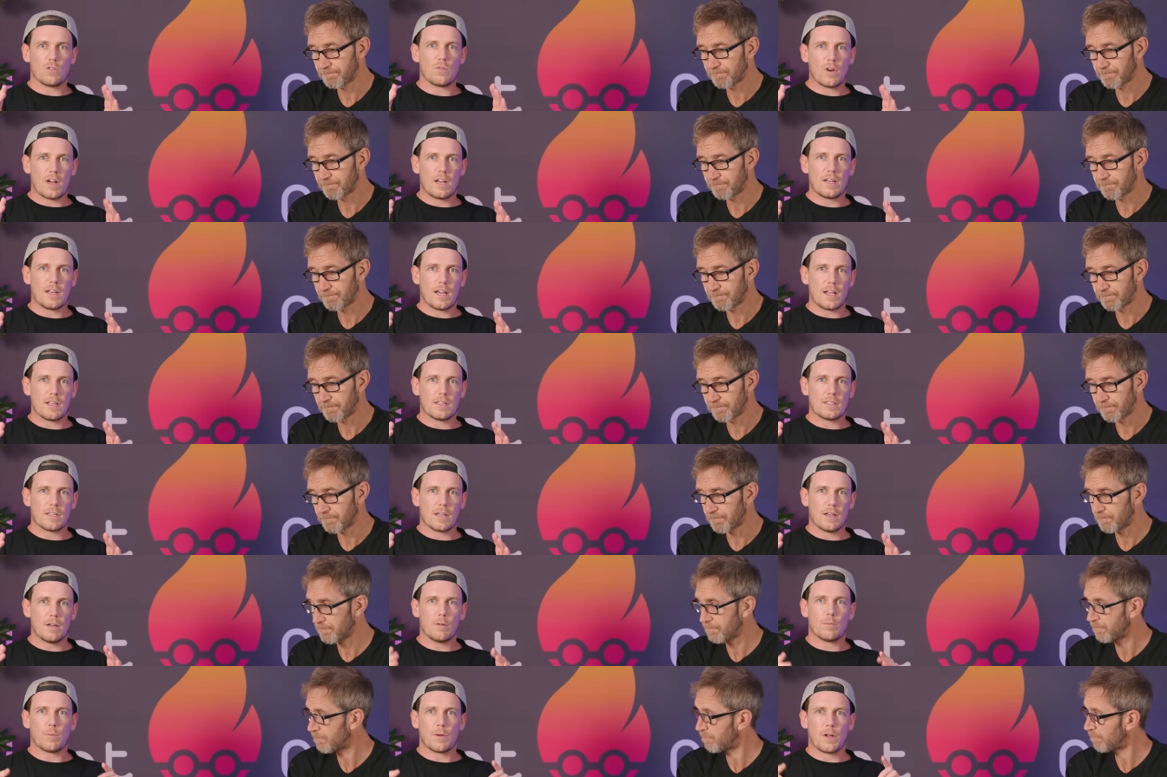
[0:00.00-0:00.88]
Speaker 1: a
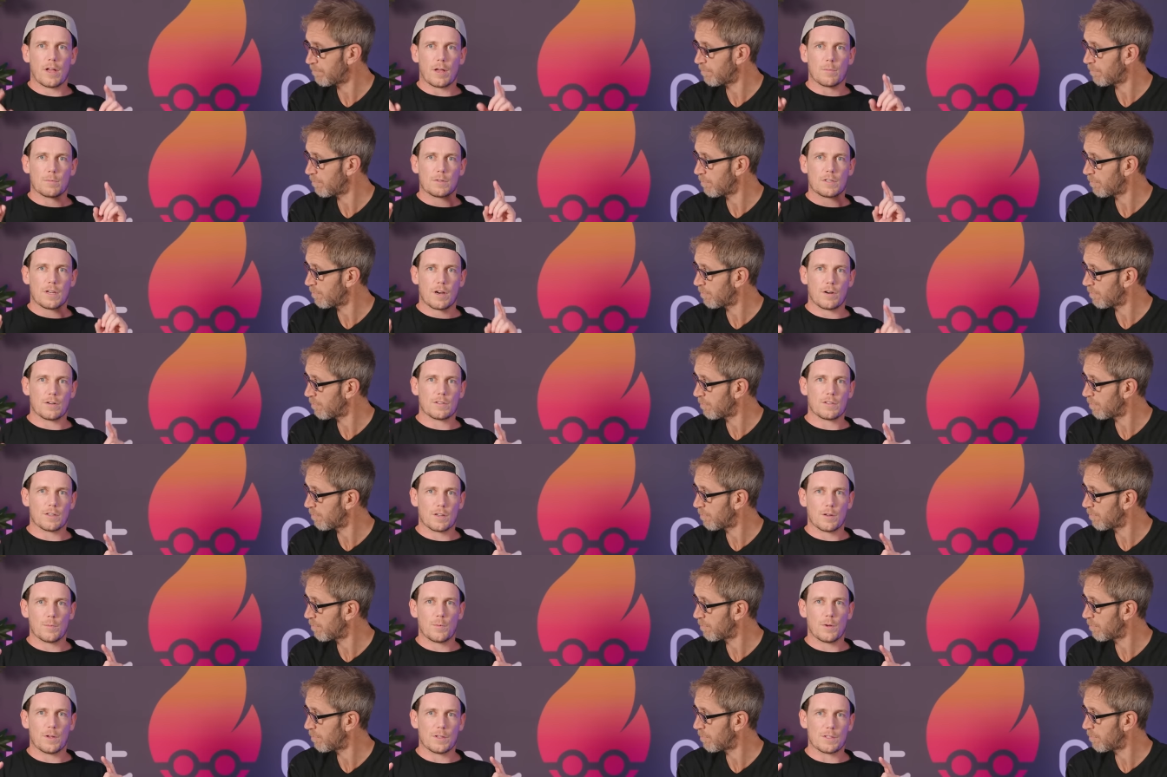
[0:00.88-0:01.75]
radiator, perhaps Harrison
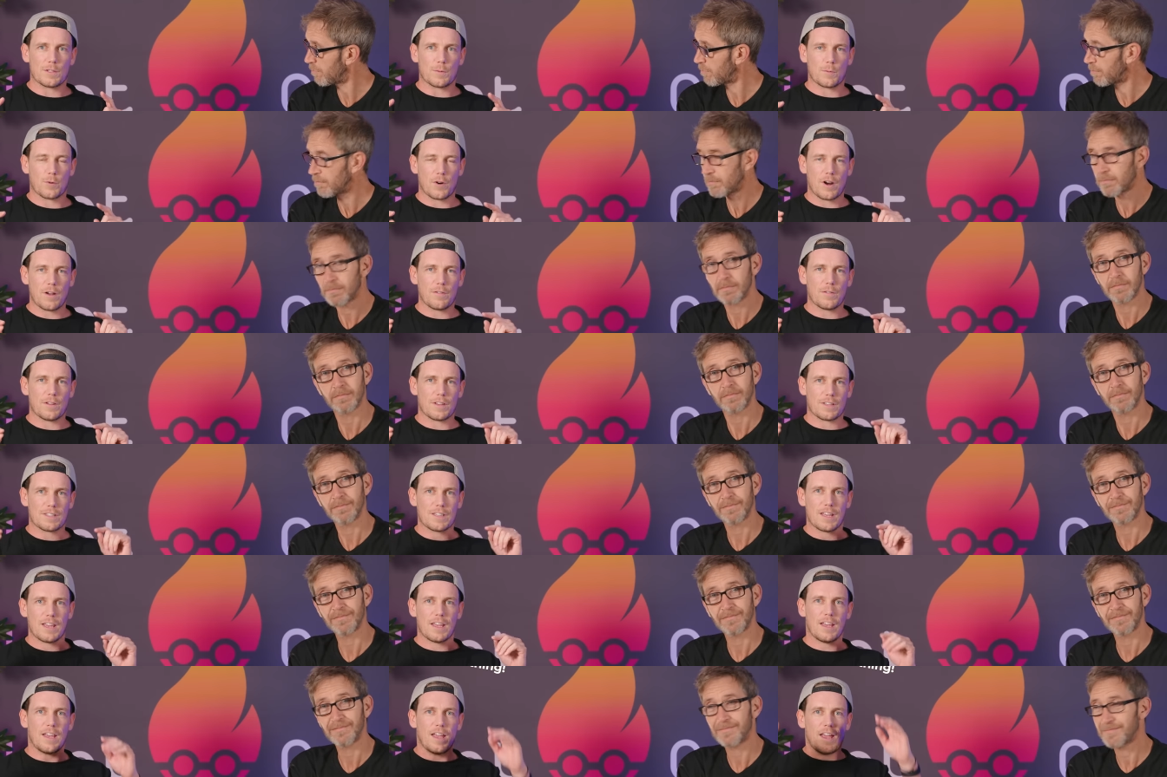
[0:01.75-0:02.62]
can put some graphics
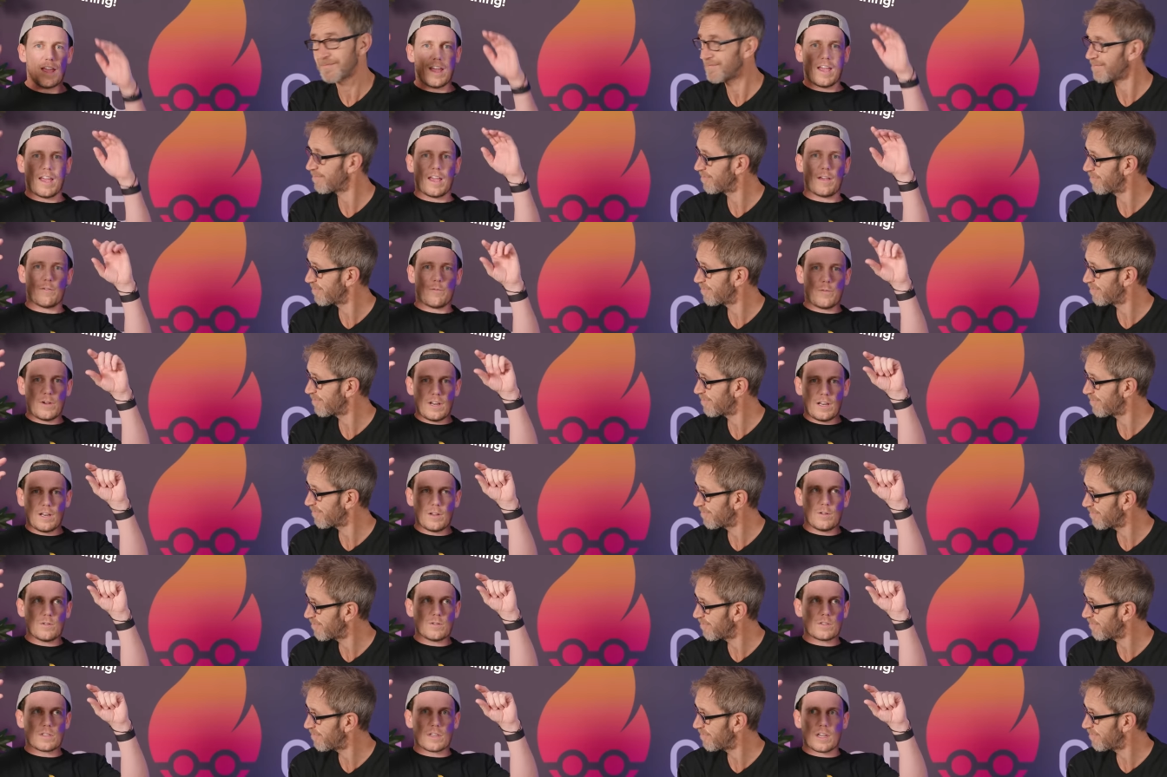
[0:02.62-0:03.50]
here. If we lose